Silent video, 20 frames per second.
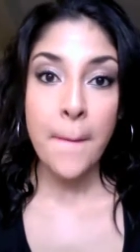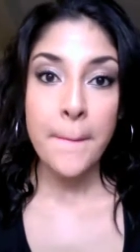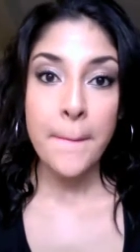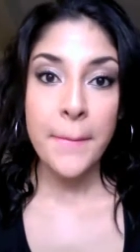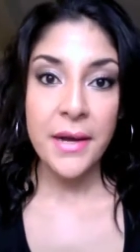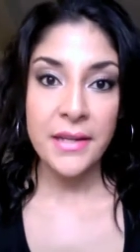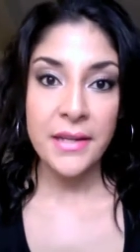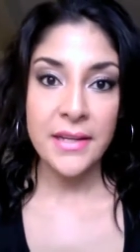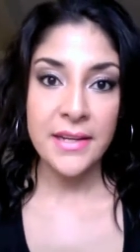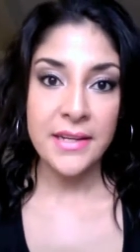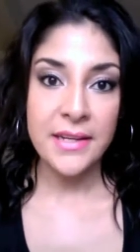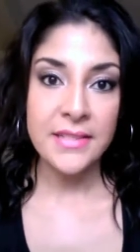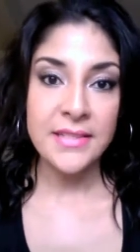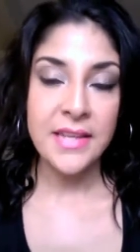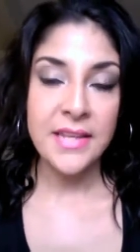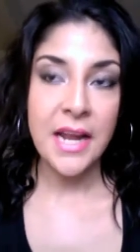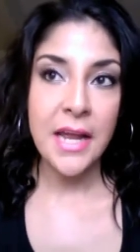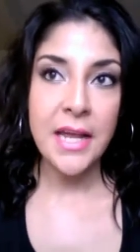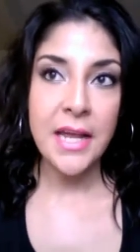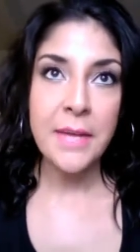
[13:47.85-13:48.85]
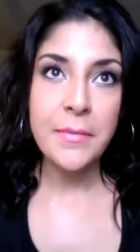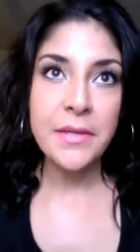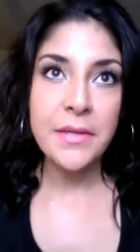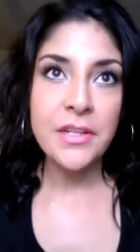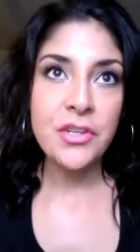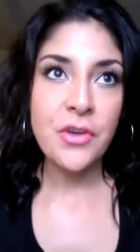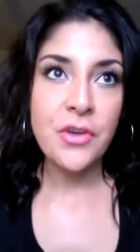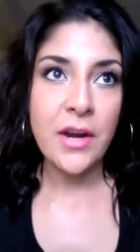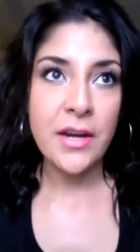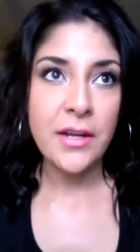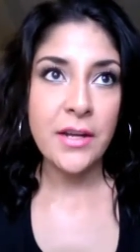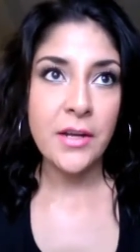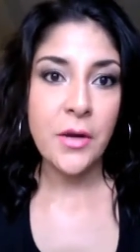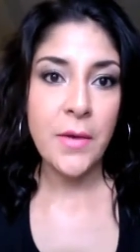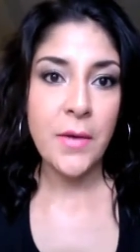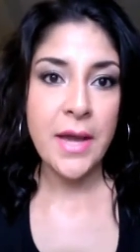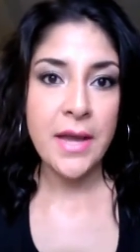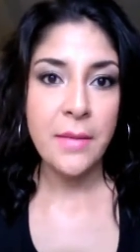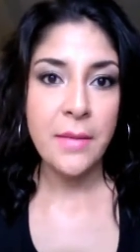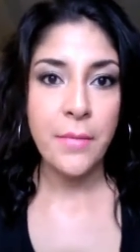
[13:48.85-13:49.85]
But like I said, I am going to try to
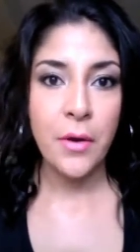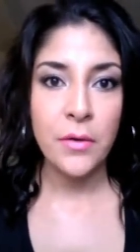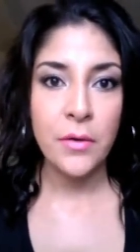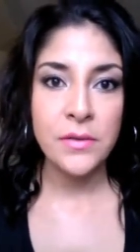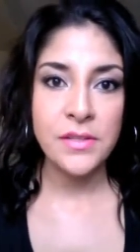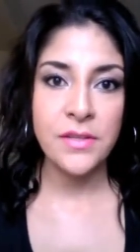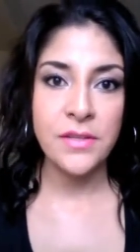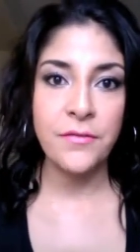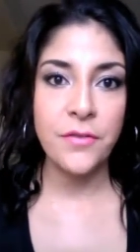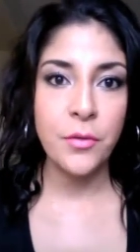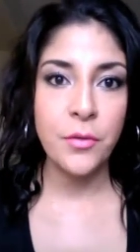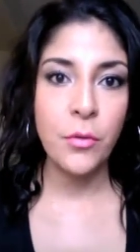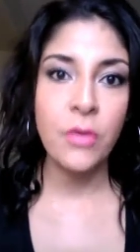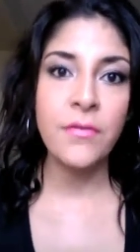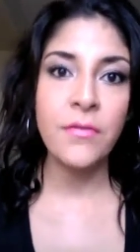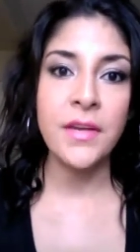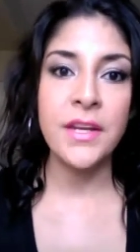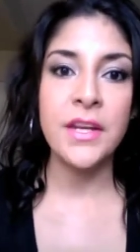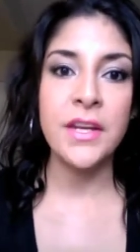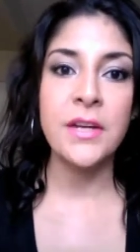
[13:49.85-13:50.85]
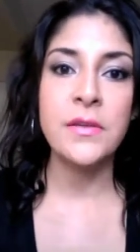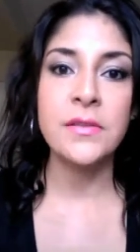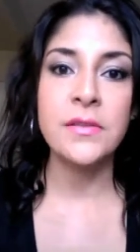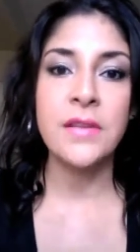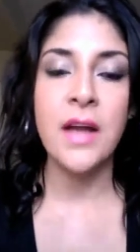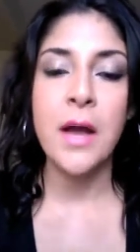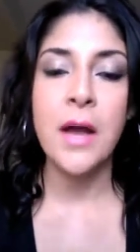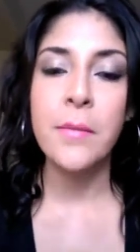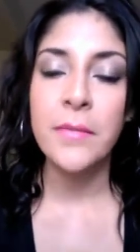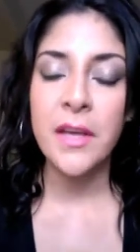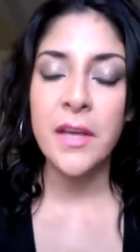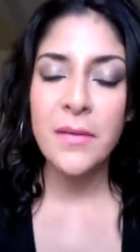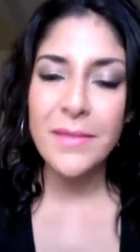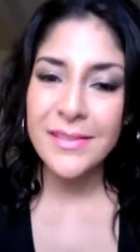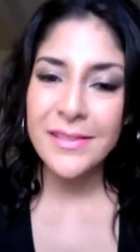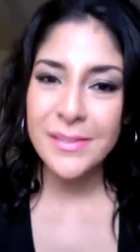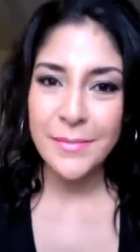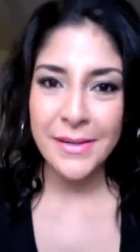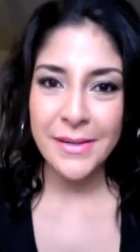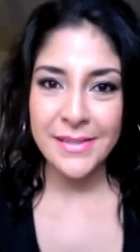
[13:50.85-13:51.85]
go ahead and post a few more videos. Um, give
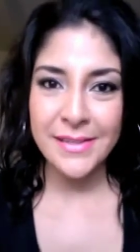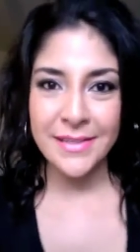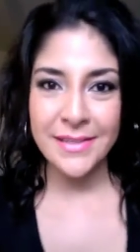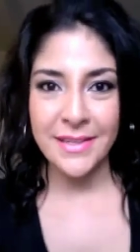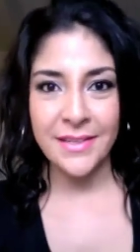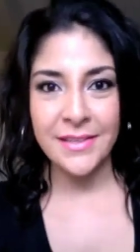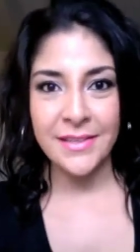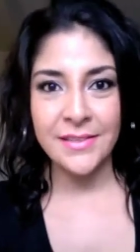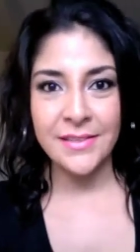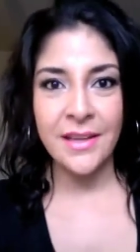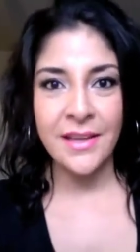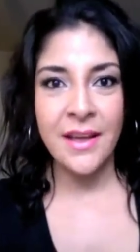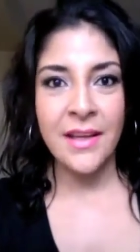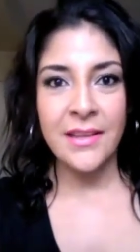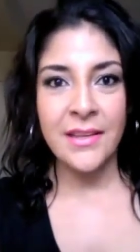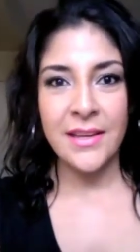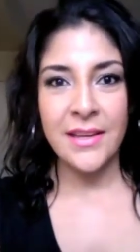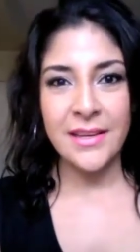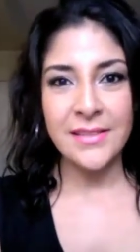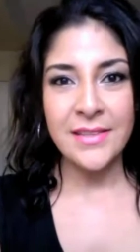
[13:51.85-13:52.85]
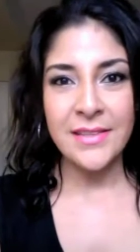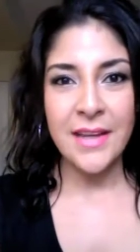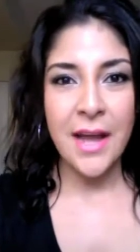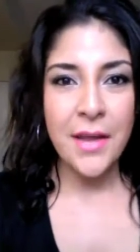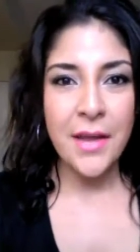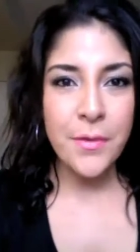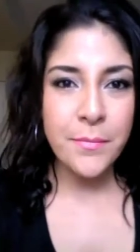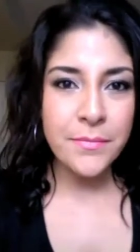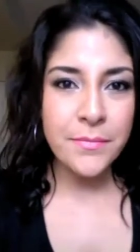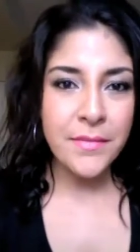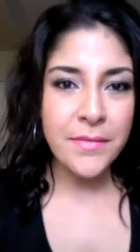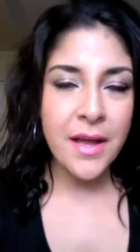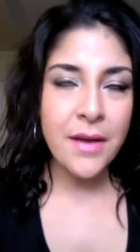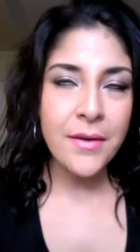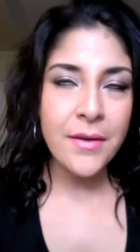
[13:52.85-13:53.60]
me some ideas. Like I said, I don't not...